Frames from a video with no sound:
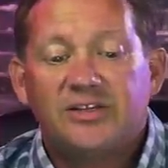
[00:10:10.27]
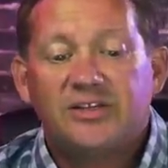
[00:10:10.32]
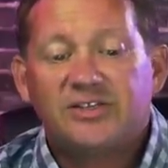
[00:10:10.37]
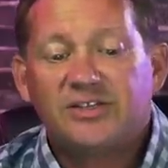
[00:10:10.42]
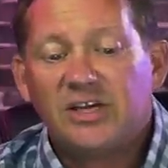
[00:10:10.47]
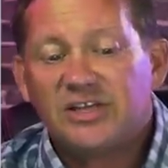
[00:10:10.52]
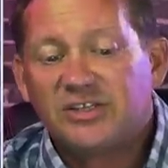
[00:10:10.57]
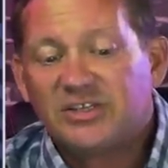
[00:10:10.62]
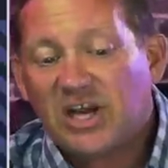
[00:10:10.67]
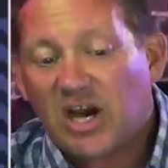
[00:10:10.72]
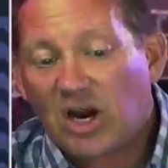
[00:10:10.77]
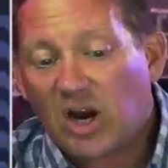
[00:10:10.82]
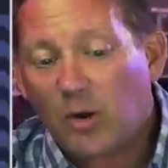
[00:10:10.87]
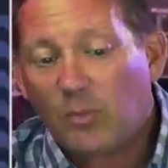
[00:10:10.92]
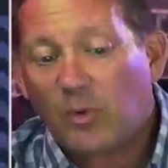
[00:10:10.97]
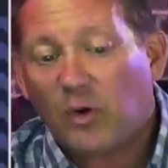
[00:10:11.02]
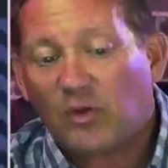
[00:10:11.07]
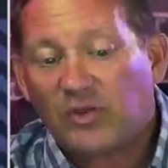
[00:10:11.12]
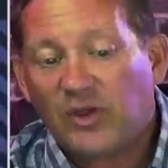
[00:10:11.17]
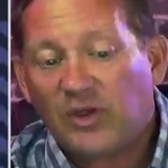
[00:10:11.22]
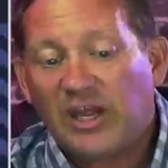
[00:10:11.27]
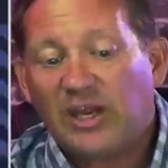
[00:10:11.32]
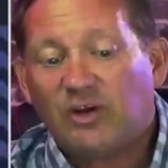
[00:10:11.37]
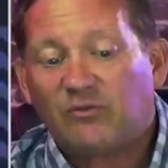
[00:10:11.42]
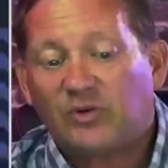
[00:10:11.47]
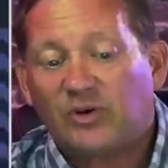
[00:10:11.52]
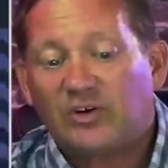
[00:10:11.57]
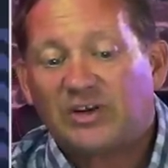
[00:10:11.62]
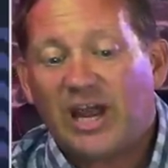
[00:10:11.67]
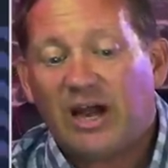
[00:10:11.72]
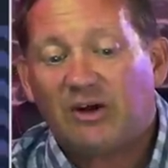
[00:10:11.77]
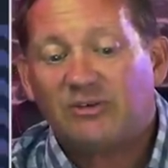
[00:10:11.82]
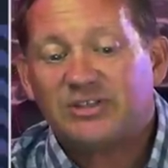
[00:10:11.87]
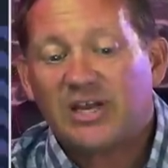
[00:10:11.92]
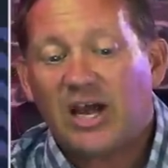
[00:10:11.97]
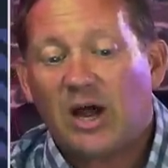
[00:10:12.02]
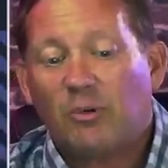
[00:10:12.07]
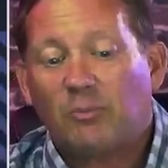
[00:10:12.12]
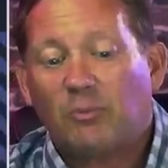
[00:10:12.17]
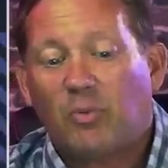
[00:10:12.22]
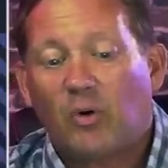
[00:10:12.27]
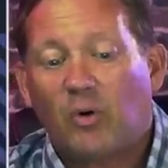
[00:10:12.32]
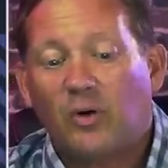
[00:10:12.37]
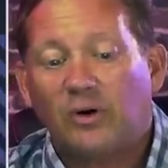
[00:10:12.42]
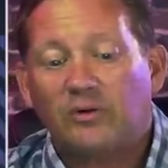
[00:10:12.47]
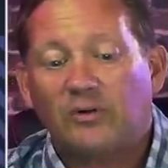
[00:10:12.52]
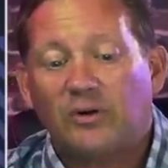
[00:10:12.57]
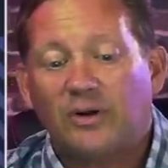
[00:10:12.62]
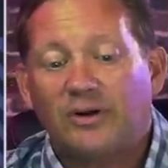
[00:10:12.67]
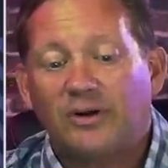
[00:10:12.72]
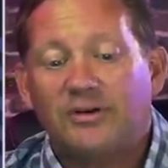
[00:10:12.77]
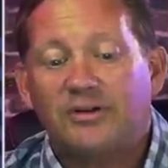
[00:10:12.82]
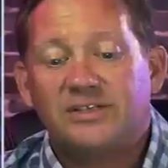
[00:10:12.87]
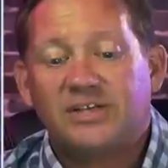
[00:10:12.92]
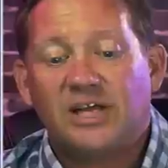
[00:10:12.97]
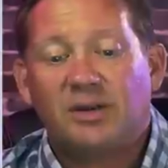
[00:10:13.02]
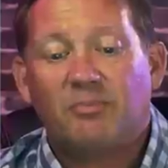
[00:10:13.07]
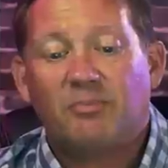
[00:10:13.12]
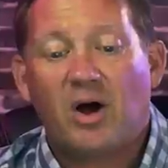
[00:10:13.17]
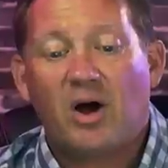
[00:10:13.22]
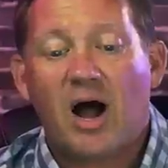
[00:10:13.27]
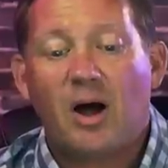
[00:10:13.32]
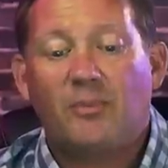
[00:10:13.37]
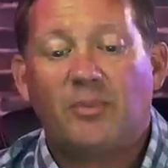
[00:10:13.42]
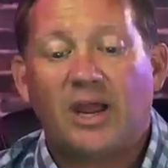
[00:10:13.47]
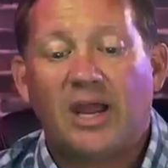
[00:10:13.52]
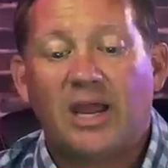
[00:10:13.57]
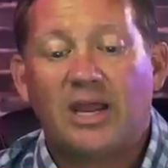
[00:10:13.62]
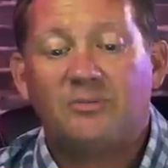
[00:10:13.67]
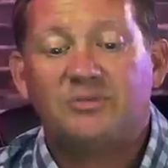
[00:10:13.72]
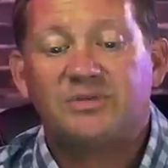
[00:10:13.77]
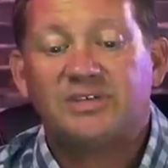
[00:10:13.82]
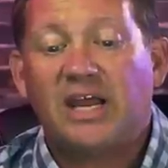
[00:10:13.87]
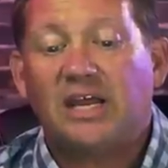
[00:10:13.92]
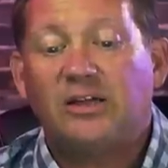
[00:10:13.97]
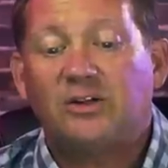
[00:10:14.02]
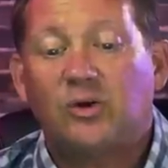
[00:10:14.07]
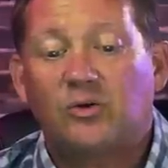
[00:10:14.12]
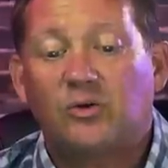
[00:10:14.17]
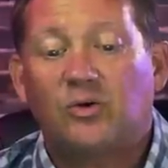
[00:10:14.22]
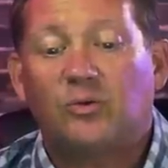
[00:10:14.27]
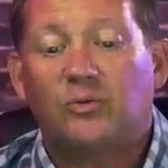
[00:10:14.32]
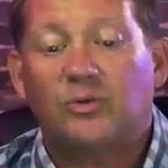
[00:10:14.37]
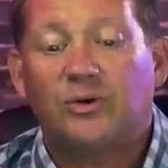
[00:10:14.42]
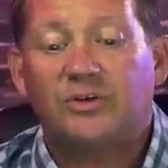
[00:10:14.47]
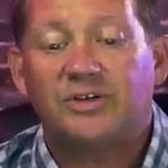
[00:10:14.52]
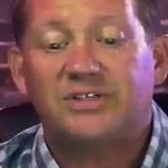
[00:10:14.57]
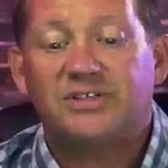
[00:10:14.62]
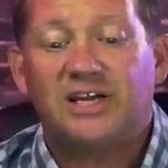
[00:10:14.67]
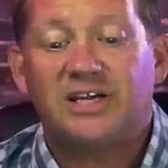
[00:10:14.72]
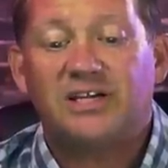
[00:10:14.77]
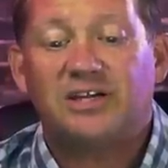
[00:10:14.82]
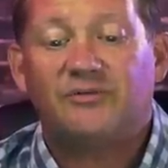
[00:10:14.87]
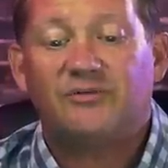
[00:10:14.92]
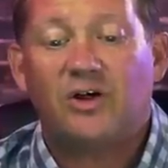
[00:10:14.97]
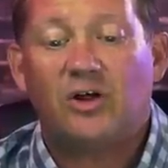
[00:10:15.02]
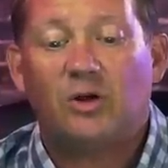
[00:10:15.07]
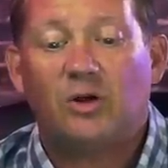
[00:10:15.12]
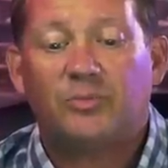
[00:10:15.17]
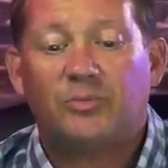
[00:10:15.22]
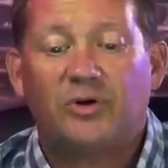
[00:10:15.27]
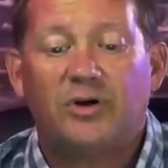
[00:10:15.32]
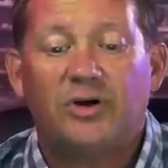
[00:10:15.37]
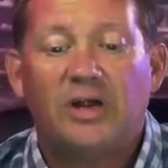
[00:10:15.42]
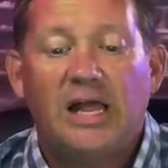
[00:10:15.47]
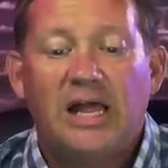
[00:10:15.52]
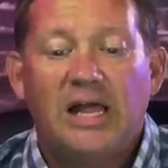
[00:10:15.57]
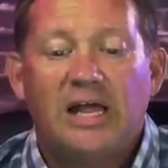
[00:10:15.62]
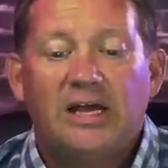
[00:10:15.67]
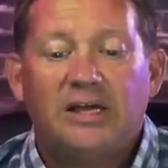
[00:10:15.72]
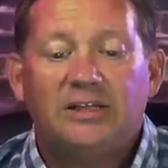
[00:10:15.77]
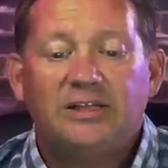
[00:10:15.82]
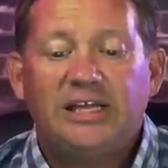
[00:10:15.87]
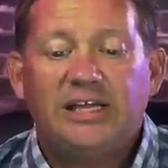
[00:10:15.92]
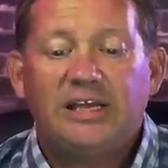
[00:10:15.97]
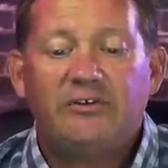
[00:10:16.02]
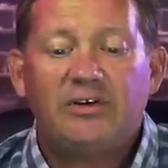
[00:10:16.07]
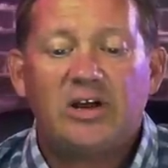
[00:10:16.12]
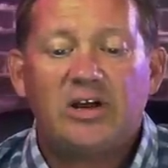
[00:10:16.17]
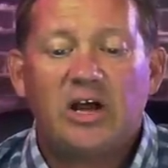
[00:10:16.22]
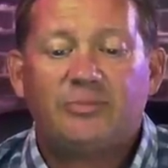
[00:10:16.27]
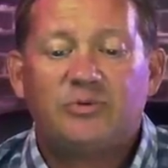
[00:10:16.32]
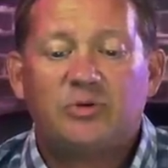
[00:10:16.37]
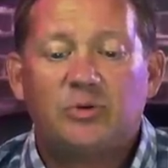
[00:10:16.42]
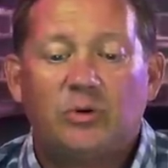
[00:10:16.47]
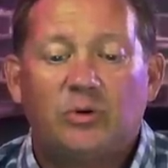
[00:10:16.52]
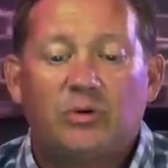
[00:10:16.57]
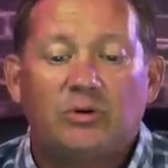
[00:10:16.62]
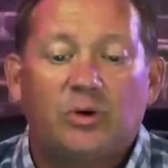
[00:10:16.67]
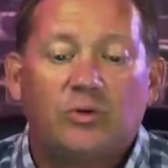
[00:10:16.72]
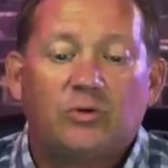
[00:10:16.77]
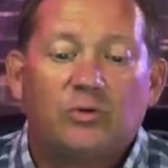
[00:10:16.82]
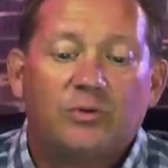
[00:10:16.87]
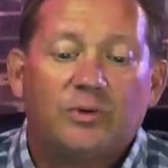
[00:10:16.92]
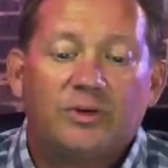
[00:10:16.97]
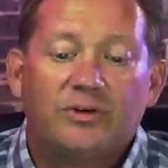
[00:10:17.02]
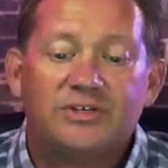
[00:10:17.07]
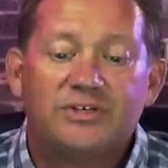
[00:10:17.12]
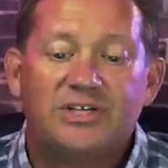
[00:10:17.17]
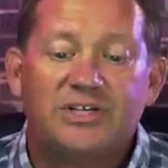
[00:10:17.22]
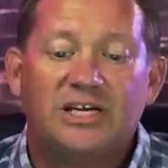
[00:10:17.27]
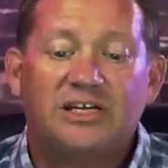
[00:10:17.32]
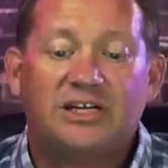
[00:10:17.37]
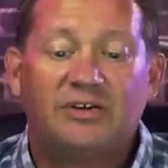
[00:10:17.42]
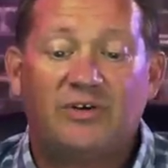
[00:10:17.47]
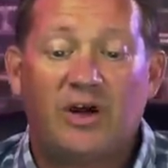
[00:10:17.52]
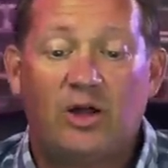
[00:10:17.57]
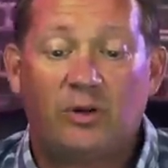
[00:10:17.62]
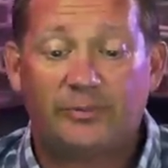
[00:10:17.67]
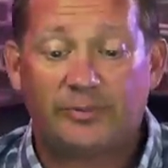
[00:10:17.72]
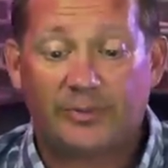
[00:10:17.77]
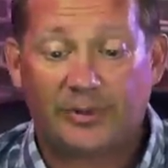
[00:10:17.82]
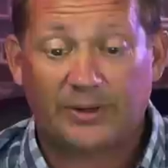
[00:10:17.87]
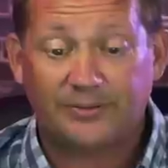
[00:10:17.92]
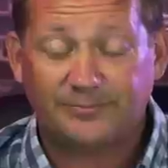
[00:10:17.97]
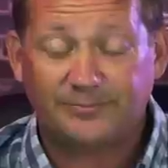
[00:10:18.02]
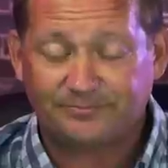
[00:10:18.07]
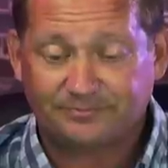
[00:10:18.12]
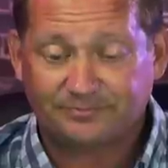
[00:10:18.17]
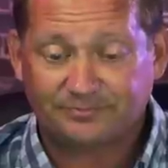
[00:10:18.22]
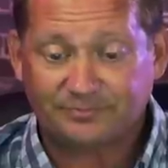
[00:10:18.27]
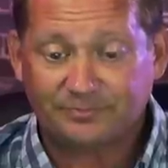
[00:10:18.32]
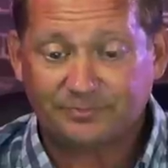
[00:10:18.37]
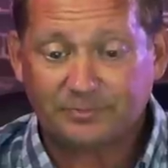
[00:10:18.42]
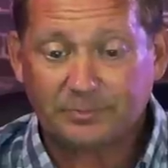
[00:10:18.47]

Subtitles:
"This is a terrible thing for downtown Portland," said Bob Ames, a local real estate developer. "Leave it up to a local real estate developer